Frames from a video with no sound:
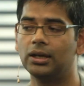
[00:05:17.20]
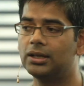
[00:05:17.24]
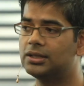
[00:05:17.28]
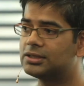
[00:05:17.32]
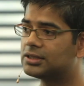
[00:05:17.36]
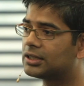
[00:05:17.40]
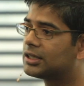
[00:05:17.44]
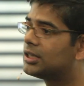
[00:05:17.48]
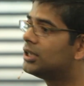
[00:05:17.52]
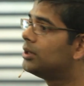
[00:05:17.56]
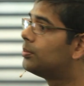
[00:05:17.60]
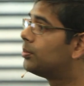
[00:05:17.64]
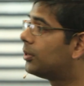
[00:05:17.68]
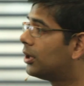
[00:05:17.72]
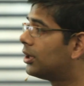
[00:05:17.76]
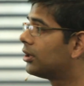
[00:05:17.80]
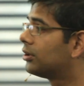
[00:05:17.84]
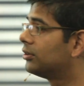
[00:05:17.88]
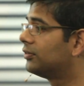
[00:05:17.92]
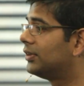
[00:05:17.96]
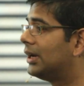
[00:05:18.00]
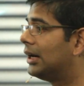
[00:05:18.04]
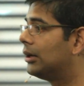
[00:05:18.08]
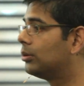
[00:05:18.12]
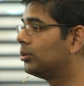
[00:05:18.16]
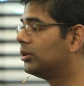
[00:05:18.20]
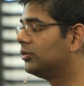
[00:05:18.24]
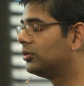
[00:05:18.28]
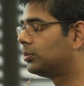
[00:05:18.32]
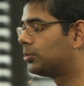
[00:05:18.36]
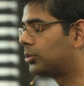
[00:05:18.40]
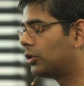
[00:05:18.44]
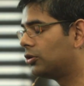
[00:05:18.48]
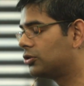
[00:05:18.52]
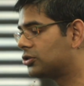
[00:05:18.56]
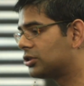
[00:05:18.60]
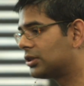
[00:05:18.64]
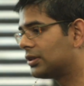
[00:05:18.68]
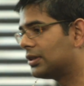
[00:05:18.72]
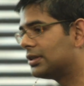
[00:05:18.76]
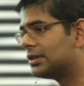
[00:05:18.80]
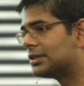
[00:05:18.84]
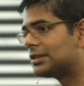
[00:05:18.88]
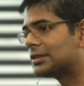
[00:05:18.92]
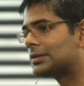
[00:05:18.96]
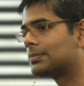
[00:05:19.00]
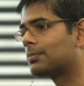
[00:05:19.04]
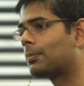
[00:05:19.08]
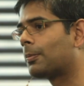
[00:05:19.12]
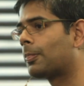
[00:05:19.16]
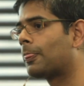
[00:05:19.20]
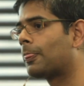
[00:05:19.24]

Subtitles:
is a key part of how we're approaching this.